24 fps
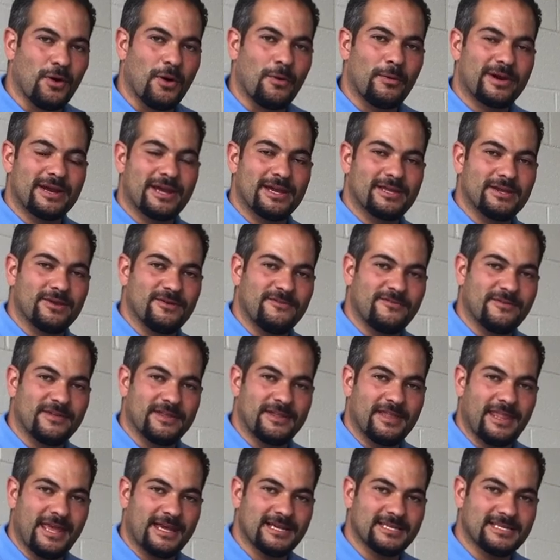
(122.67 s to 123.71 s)
what we're going to do for
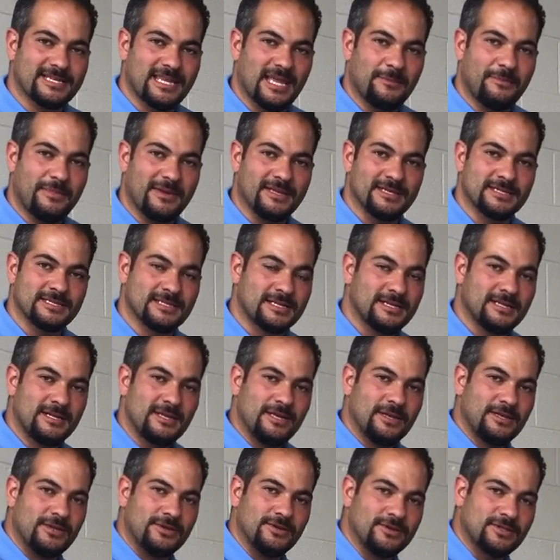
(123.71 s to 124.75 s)
the next step is
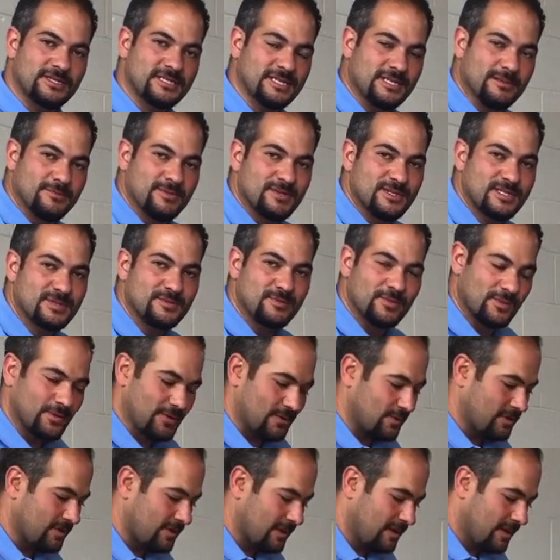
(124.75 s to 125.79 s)
use some
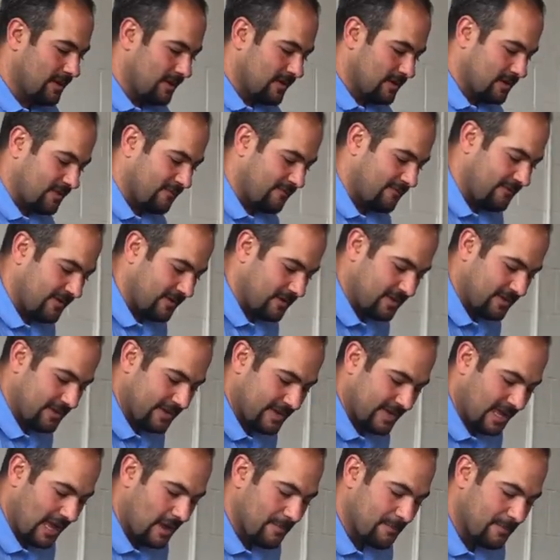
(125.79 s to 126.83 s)
smooth to fill in the
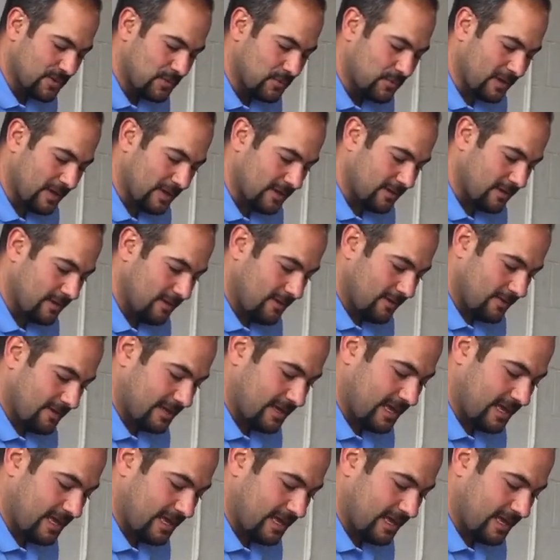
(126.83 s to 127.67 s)
gap between the